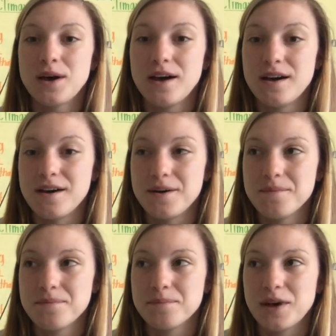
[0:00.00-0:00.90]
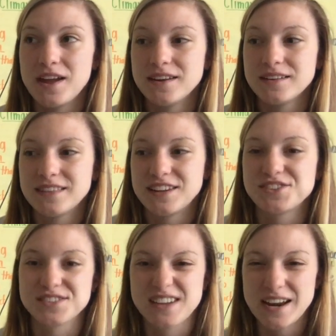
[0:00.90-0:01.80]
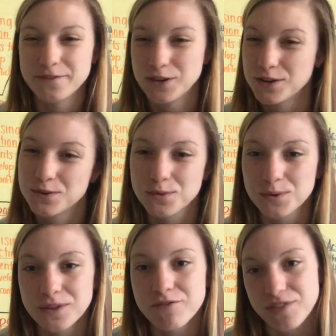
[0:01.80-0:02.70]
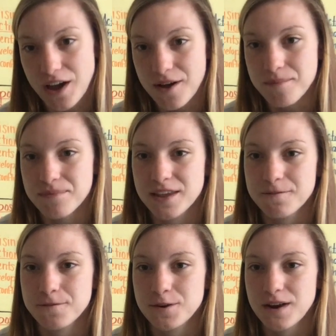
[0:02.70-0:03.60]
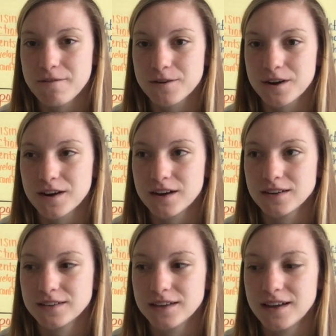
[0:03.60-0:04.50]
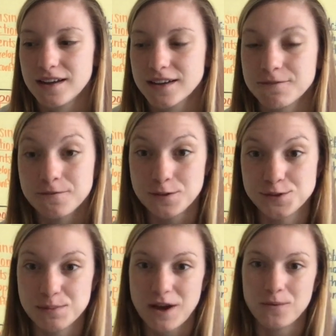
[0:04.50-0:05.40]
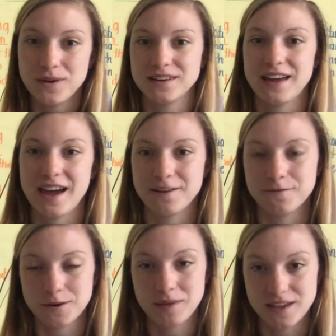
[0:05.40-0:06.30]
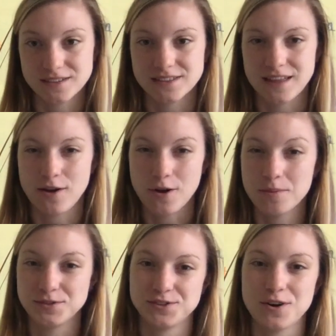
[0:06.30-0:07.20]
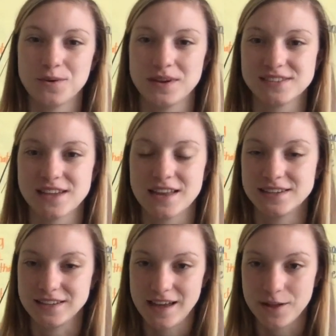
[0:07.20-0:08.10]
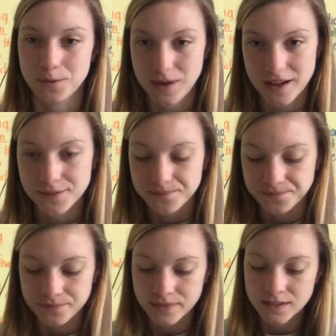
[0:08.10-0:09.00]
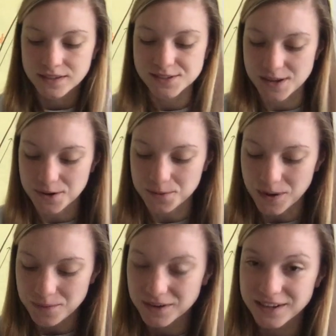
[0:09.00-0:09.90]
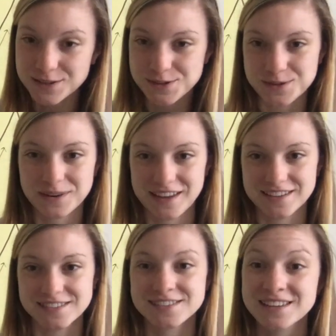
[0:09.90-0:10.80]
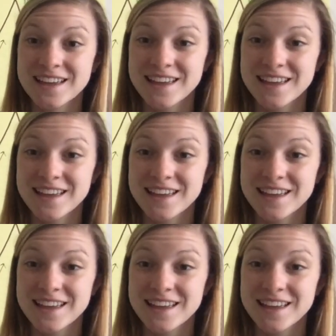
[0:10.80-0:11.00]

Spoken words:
but that's just kind of a good rule of thumb if you're ever confused about what an adverb is. They almost always end in ly. So what we're going to do is,